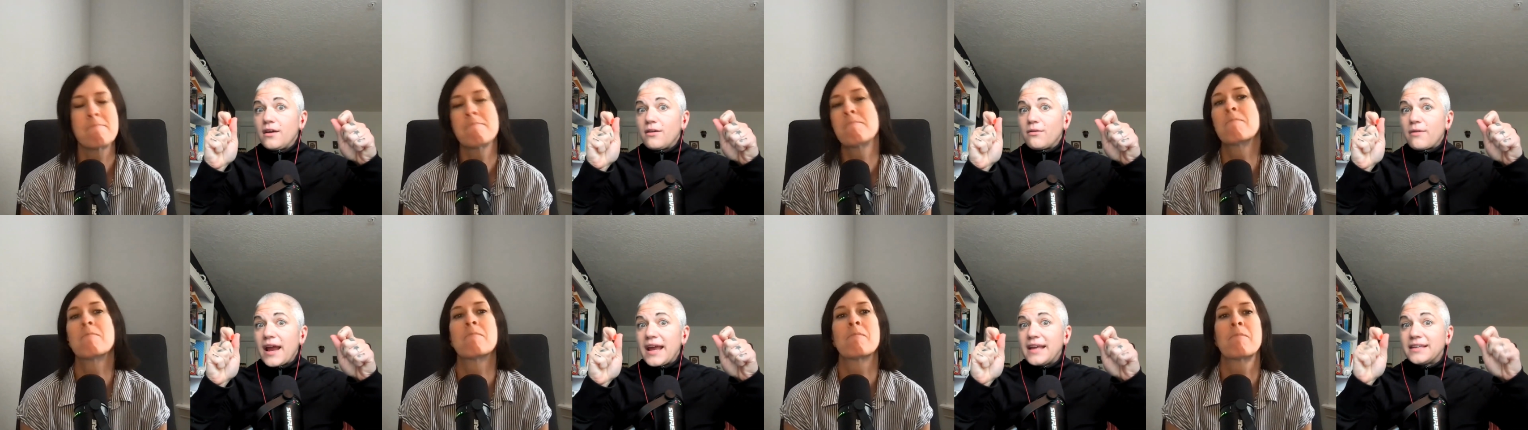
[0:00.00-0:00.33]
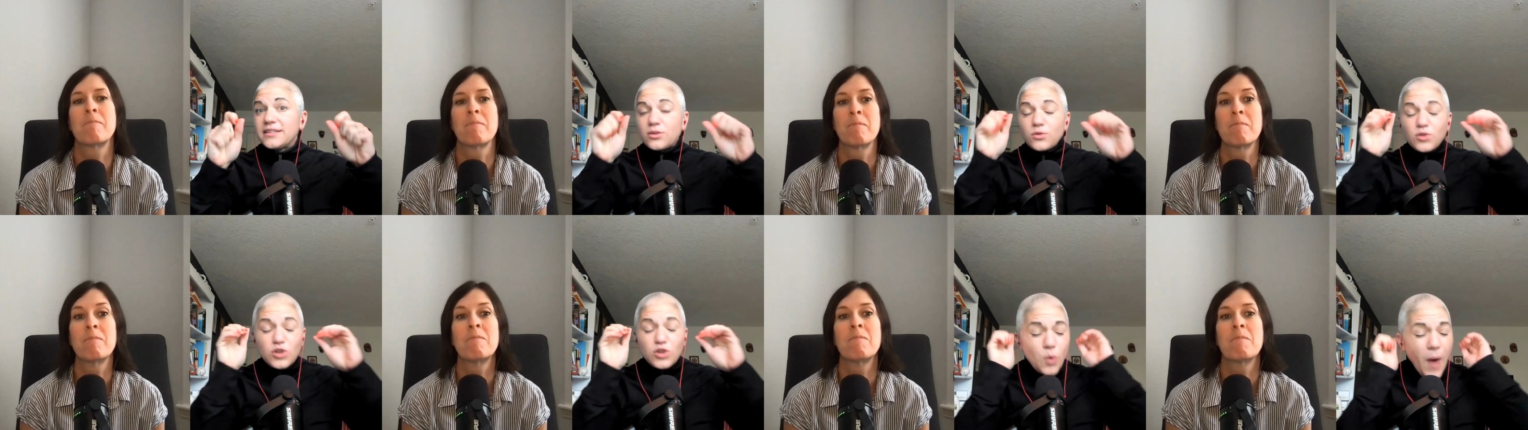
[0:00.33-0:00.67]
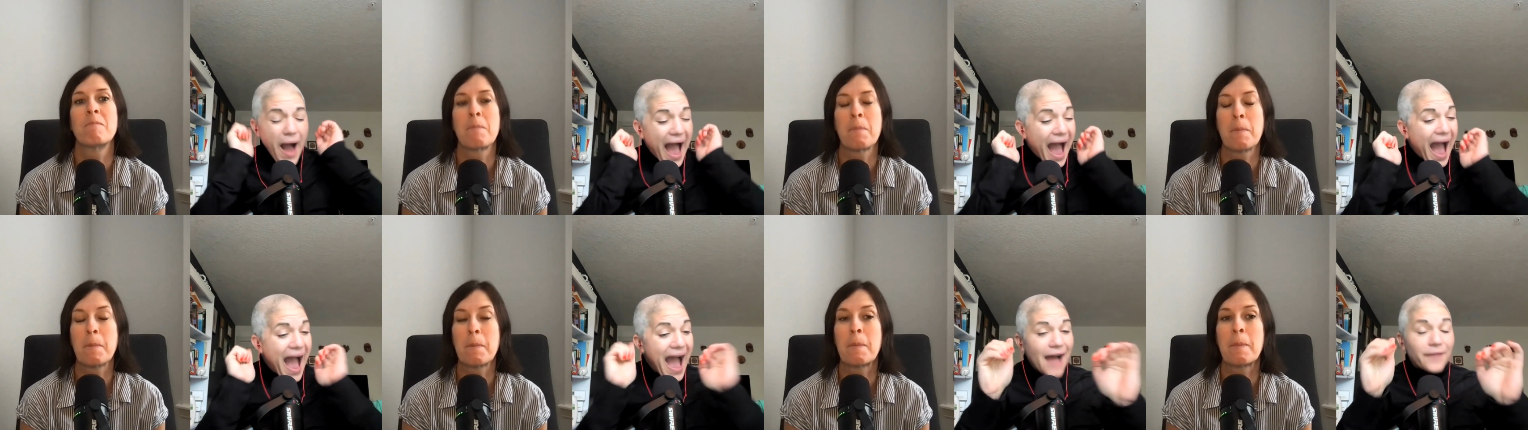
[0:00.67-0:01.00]
Speaker 1: right? So you
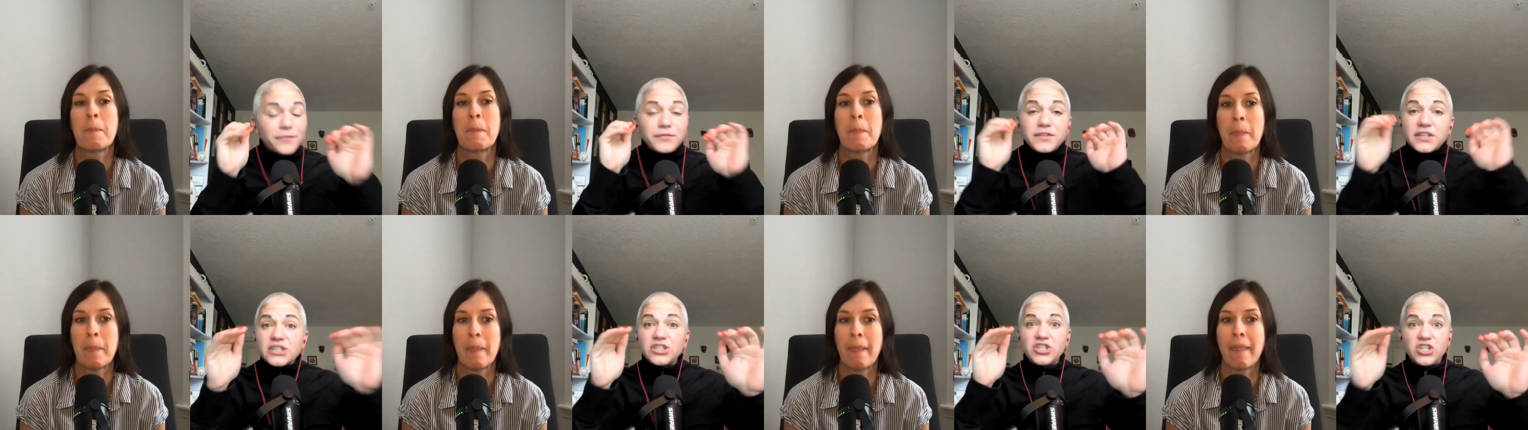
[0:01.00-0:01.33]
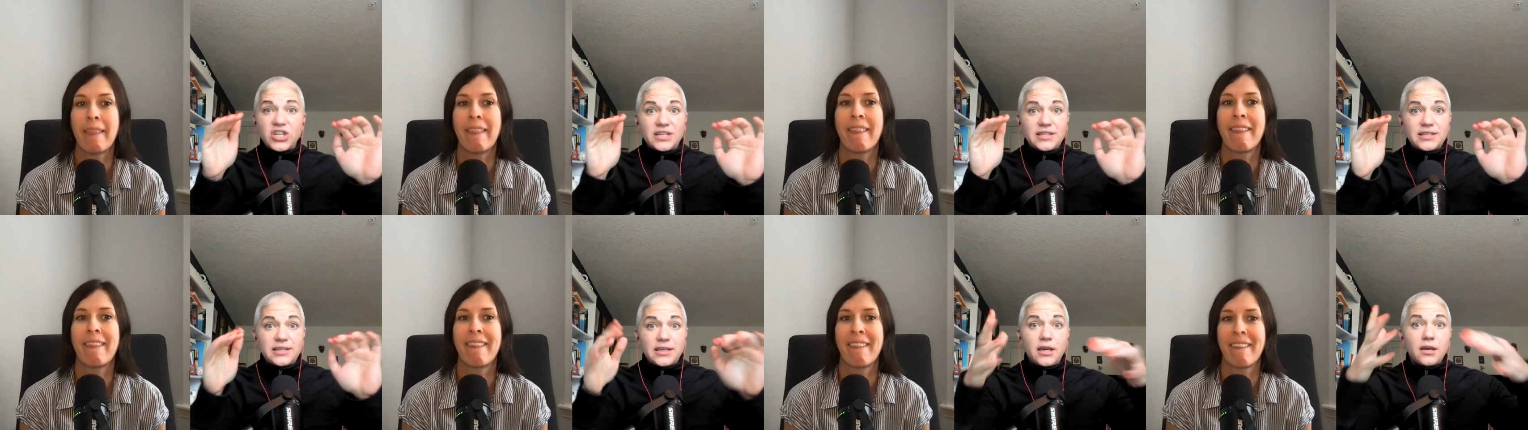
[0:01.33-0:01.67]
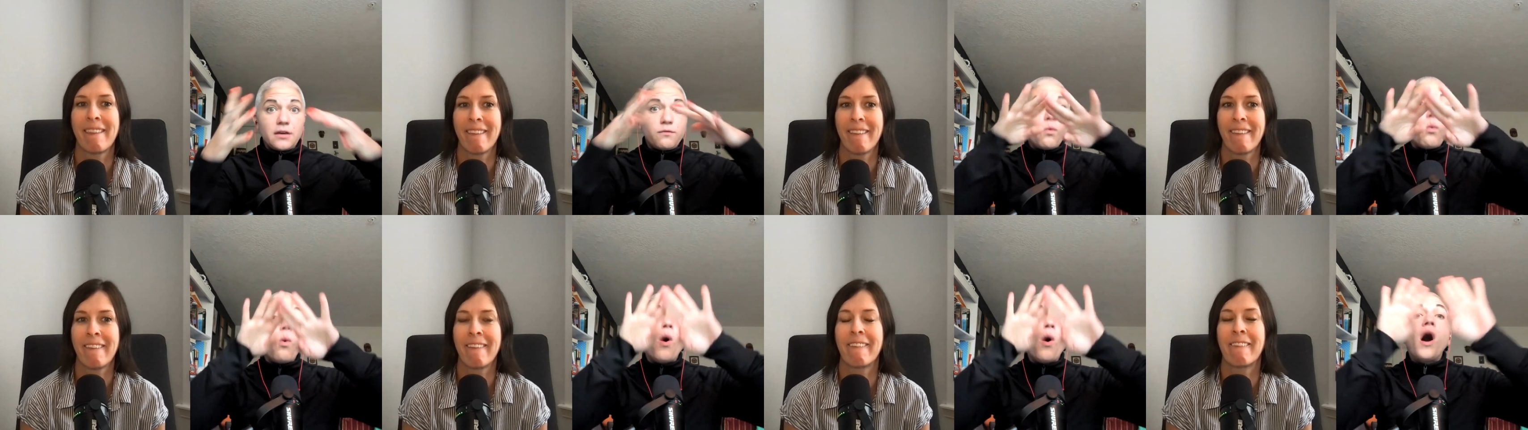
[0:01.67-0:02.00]
have to just
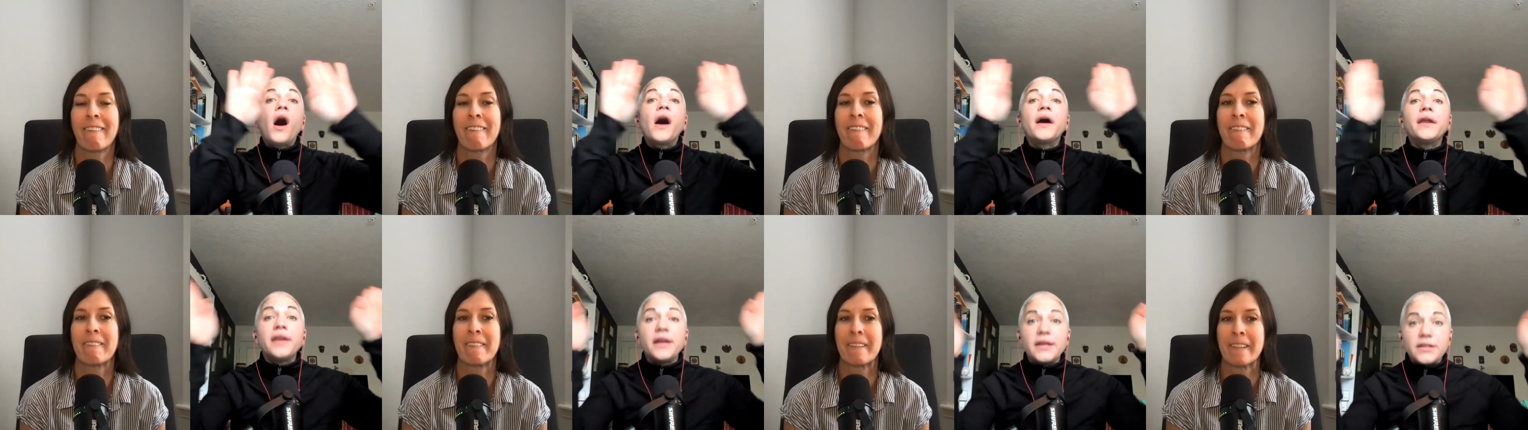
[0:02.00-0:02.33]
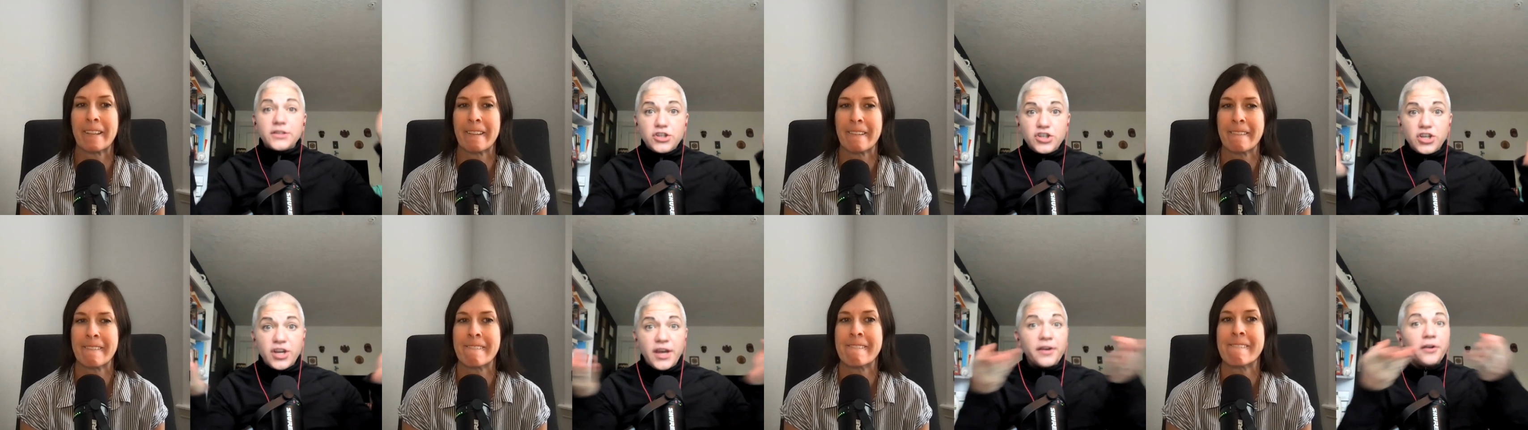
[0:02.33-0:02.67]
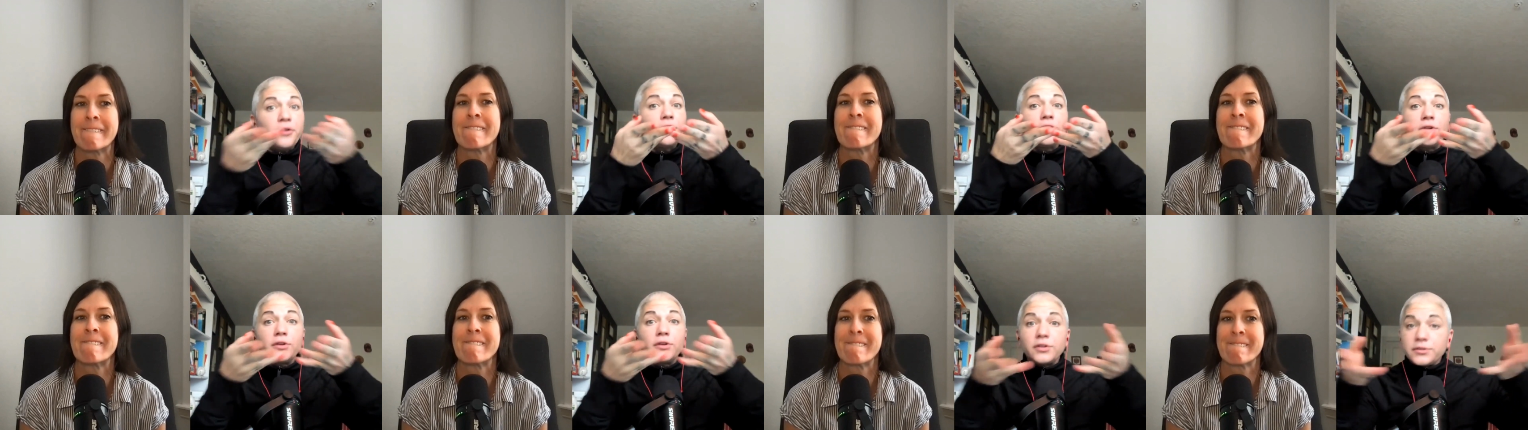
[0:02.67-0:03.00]
give one
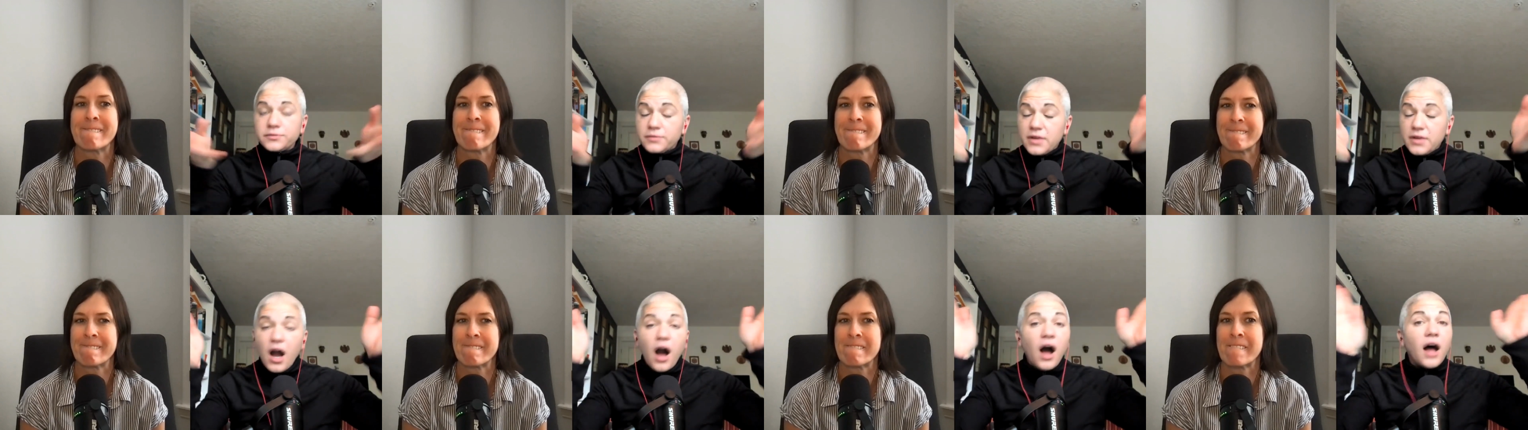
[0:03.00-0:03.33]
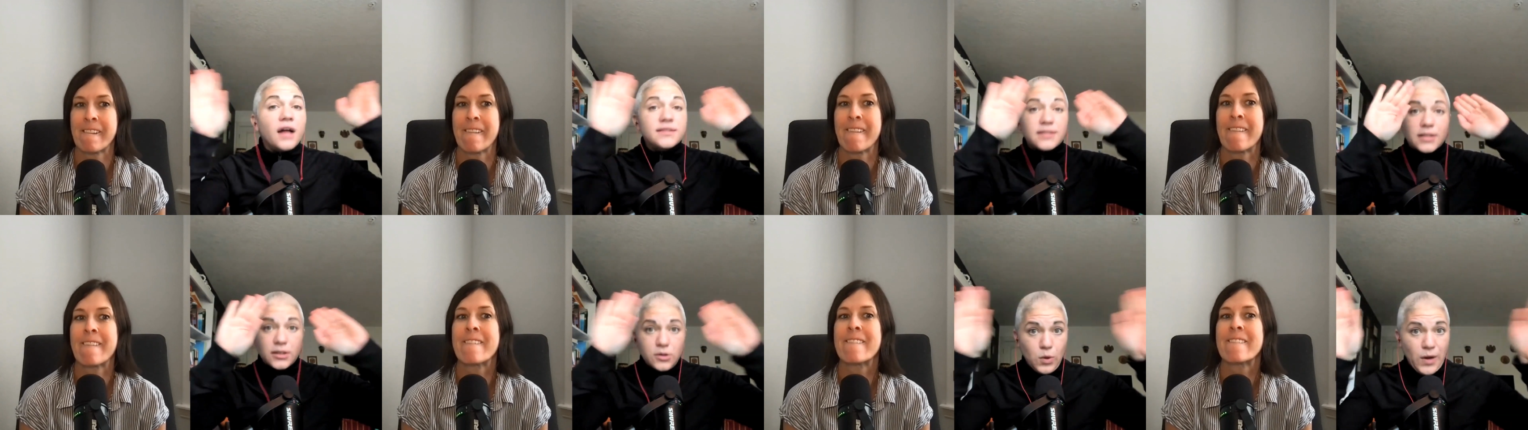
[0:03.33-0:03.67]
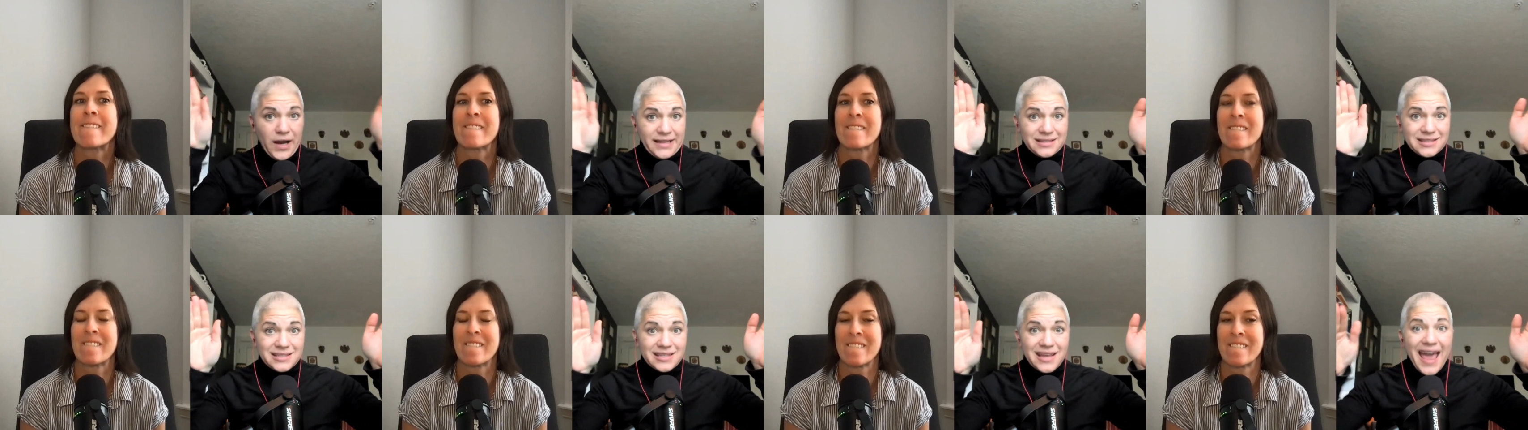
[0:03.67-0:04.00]
general
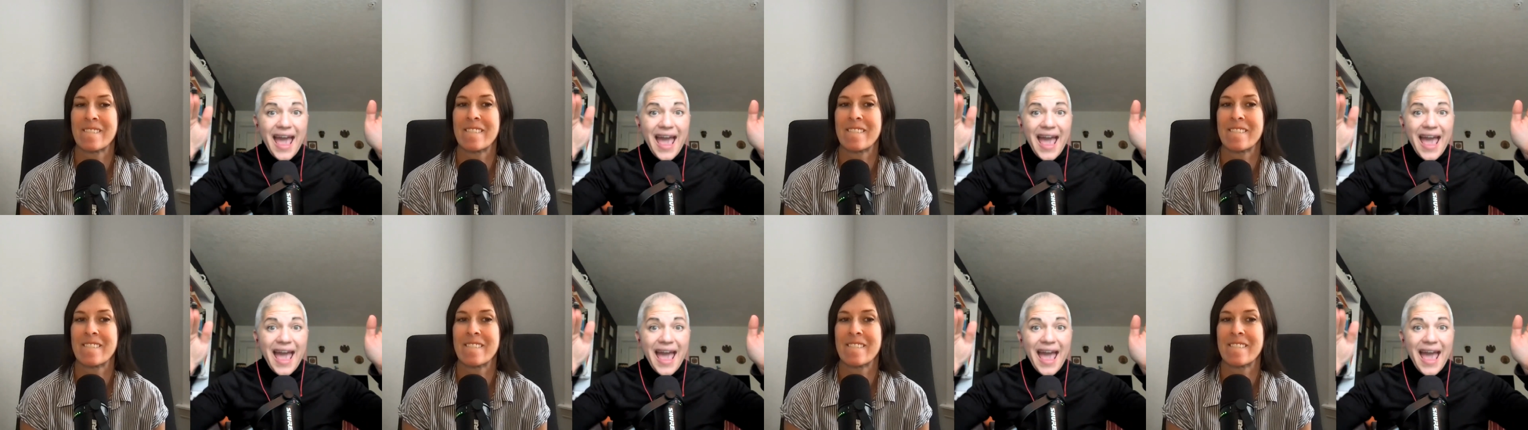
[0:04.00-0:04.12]
consequence